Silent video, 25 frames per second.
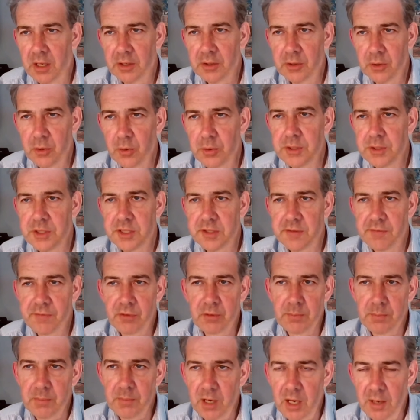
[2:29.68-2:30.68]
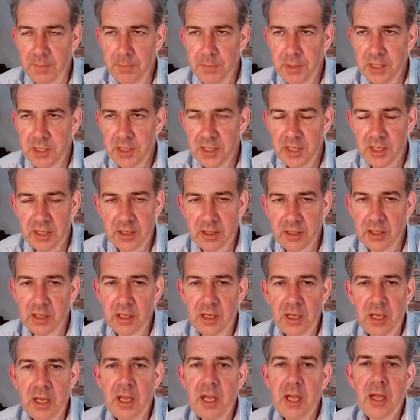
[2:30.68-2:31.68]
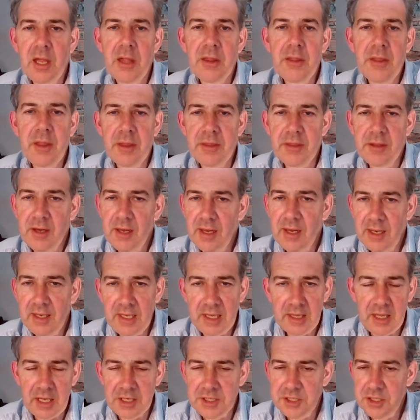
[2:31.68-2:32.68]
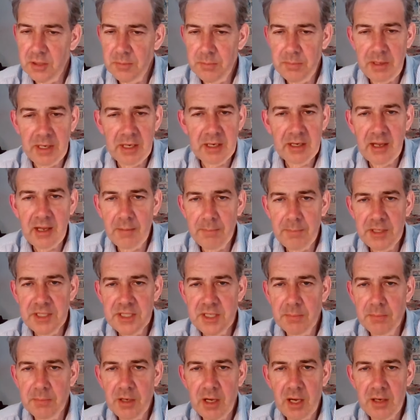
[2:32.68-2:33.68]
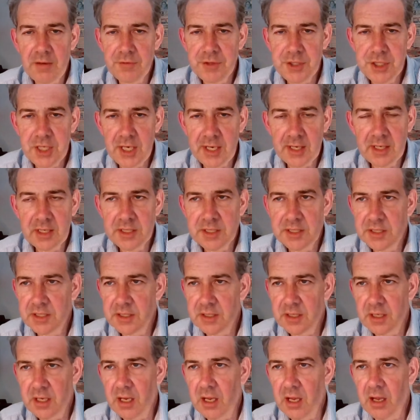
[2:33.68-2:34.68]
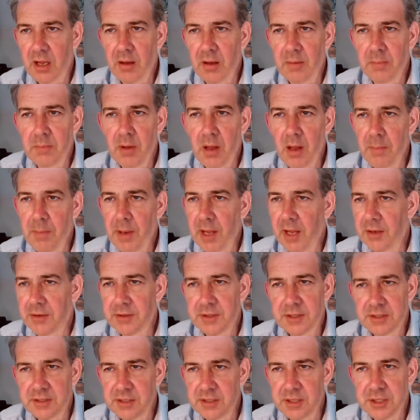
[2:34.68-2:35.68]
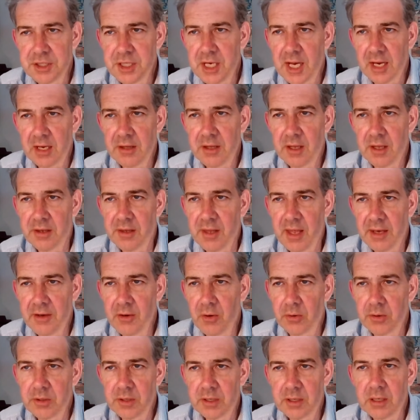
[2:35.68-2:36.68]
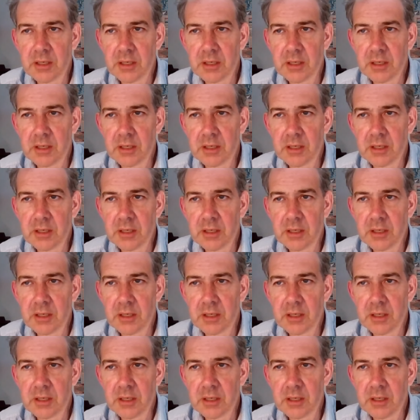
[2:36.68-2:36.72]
goods from Armenia, that clearly there should be can be some kind of checks about to check that they're not